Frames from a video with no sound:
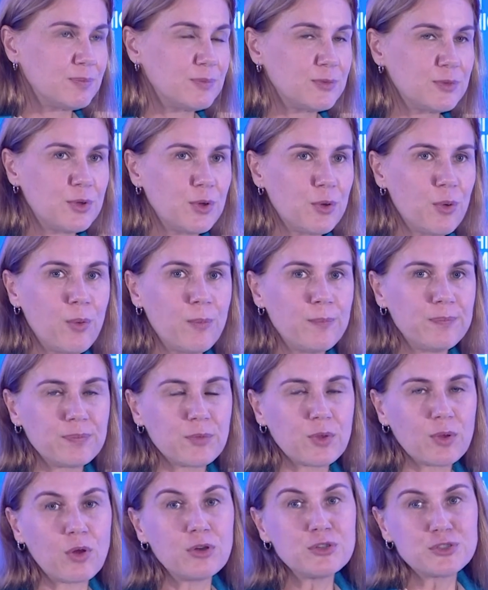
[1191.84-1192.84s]
to
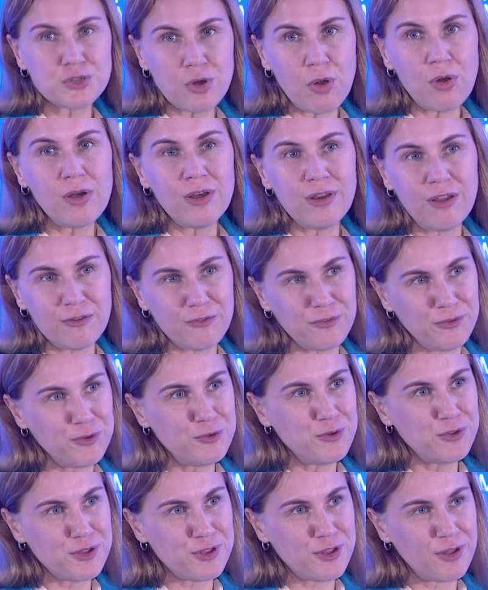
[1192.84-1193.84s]
control your
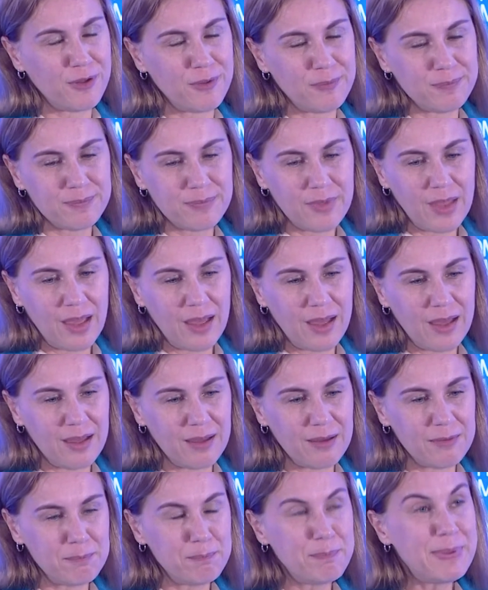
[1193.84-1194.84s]
future
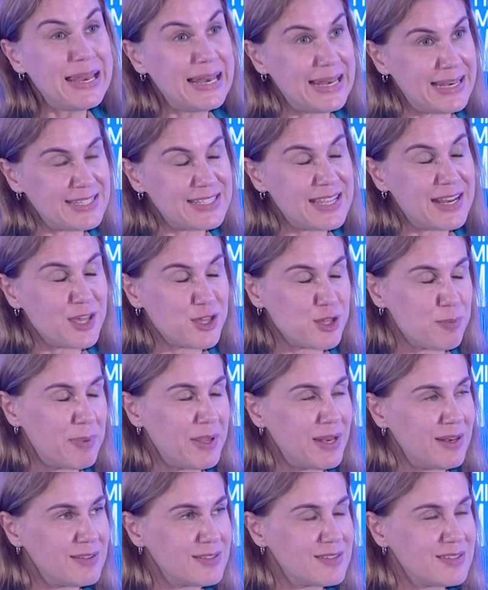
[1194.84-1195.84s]
bills, energy
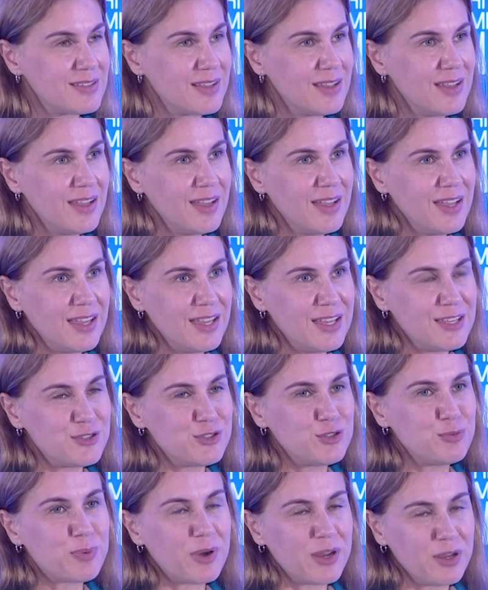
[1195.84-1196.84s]
bills, is
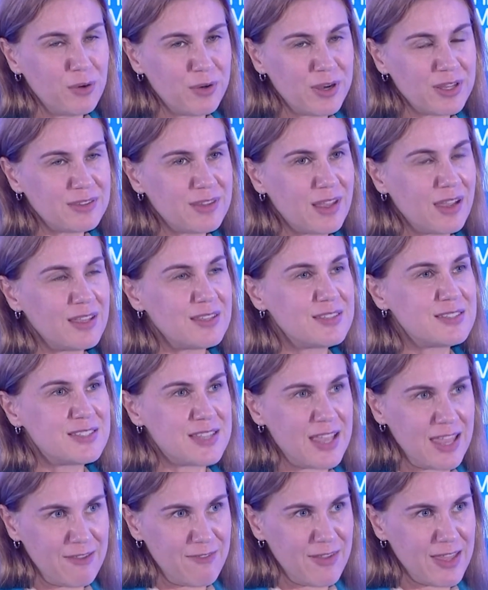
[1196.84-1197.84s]
to prioritize
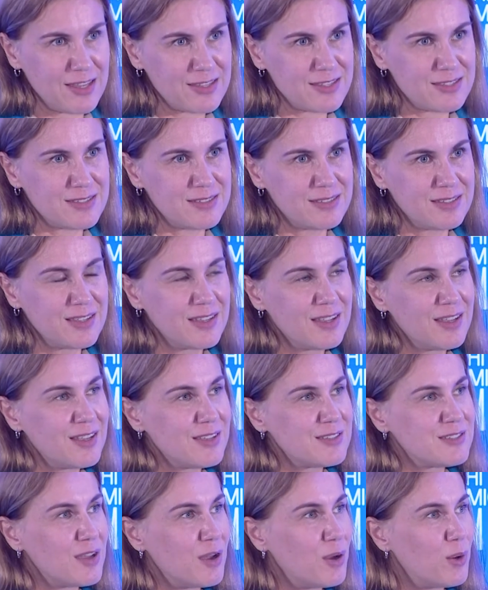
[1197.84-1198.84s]
savings.
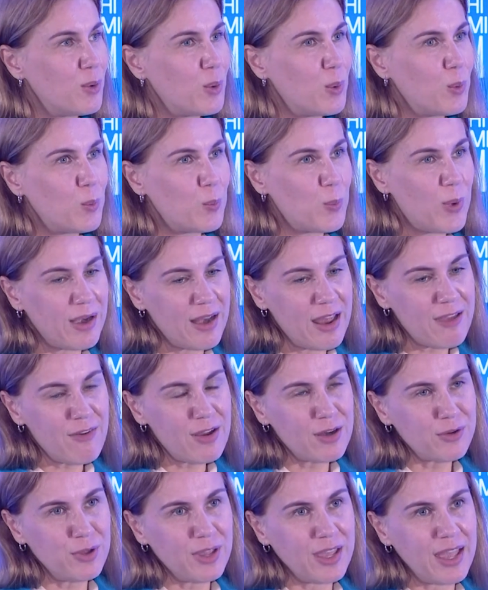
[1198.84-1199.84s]
So
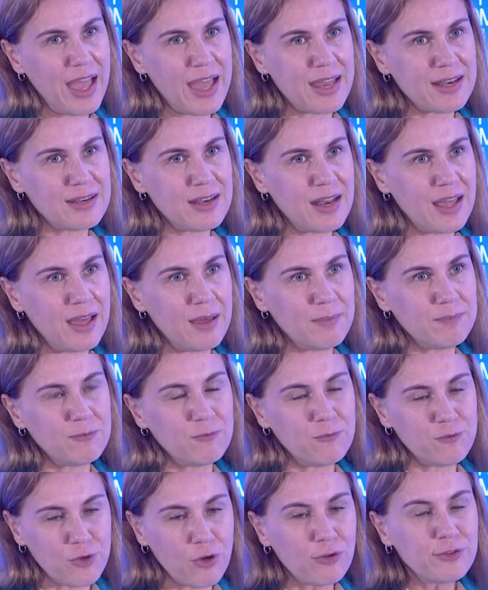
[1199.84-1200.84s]
wherever we can
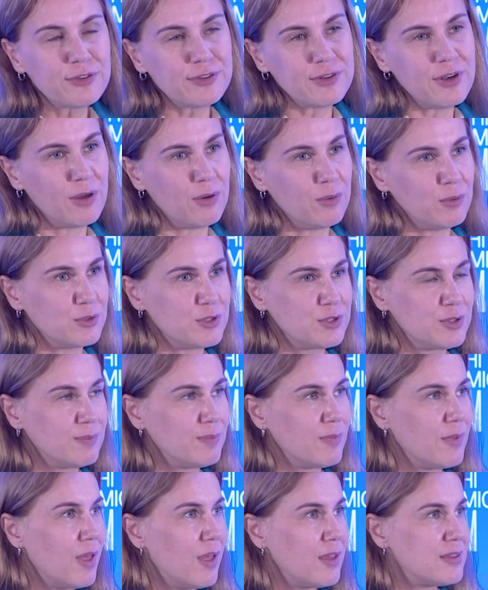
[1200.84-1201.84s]
front load
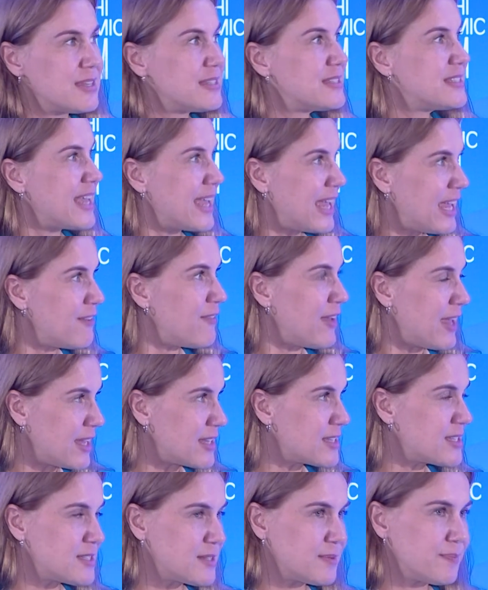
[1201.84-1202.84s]
the
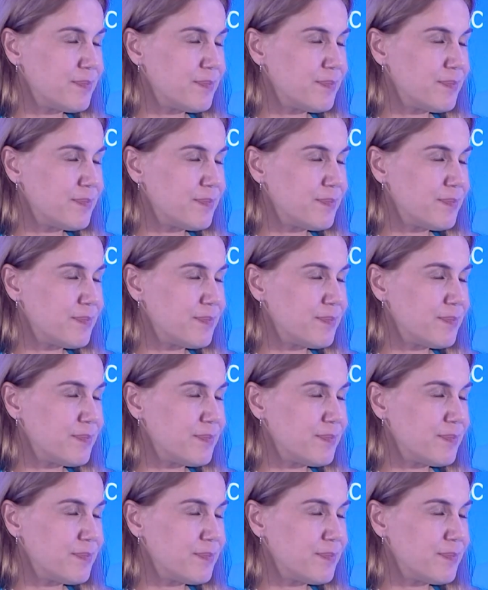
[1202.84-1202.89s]
savings,